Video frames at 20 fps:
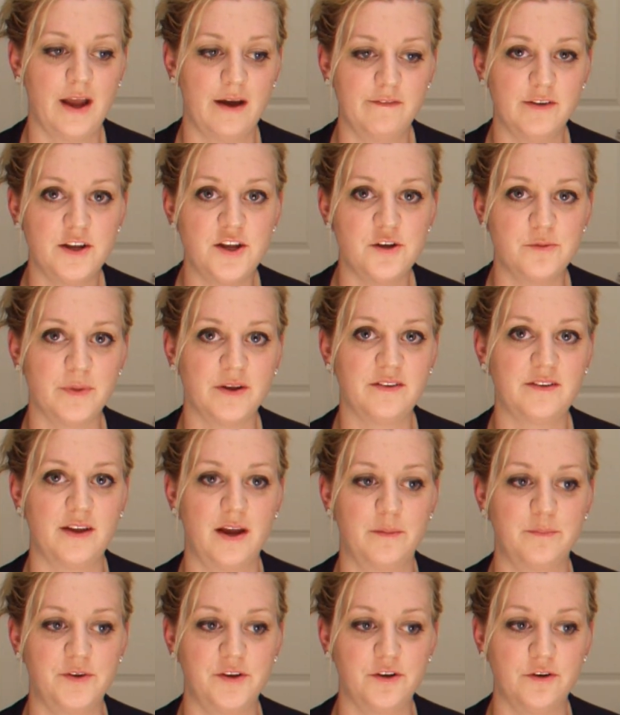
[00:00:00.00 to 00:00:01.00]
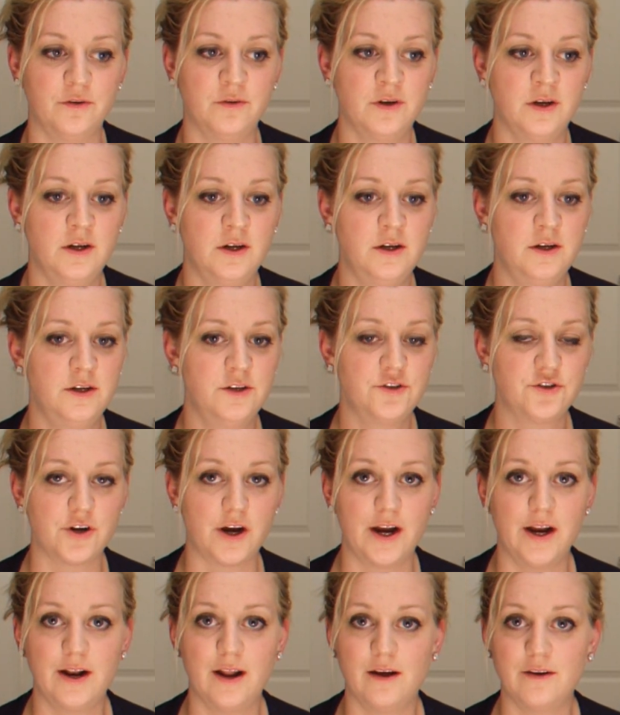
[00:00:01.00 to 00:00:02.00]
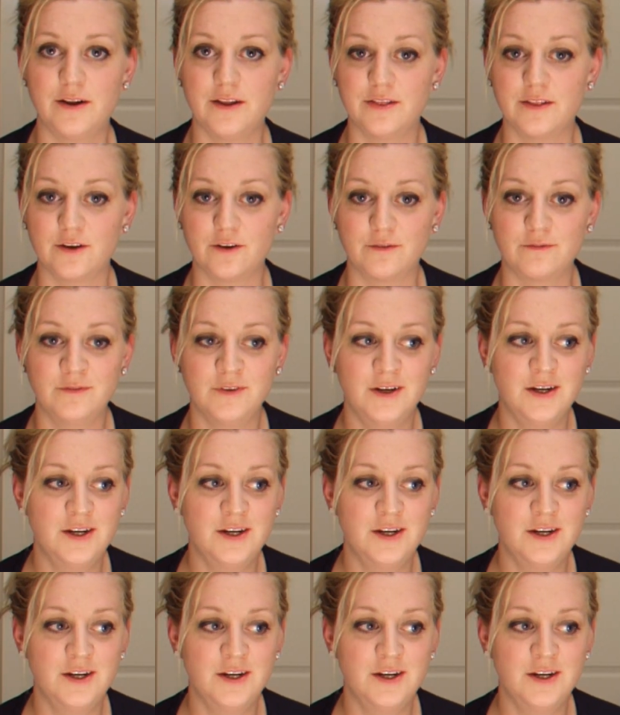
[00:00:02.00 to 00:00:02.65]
have a cute messy updo, try it out at the